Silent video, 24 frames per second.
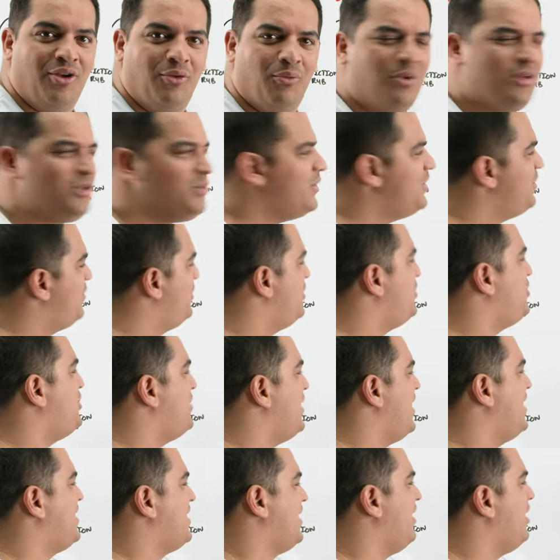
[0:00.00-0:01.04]
Which one would you
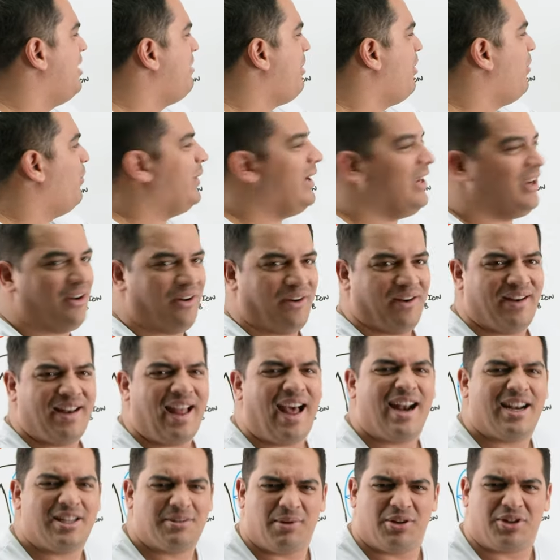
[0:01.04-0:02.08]
say is a little bit weaker,
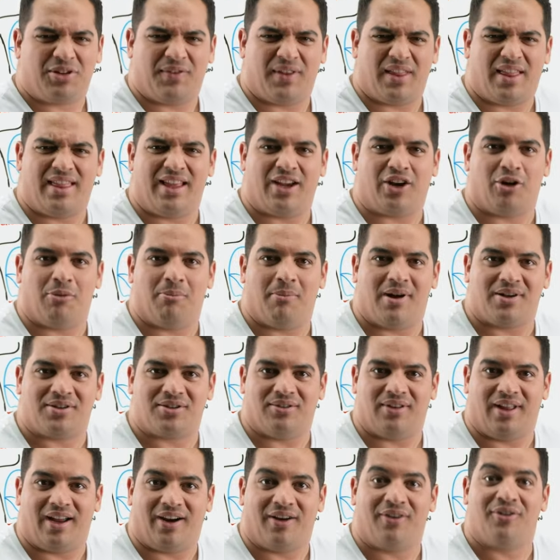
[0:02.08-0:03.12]
not as much of a thicker
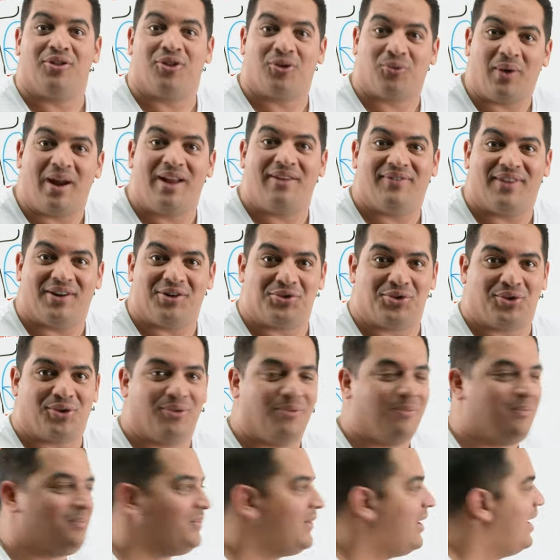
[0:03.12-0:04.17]
muscle layer? The right ventricle.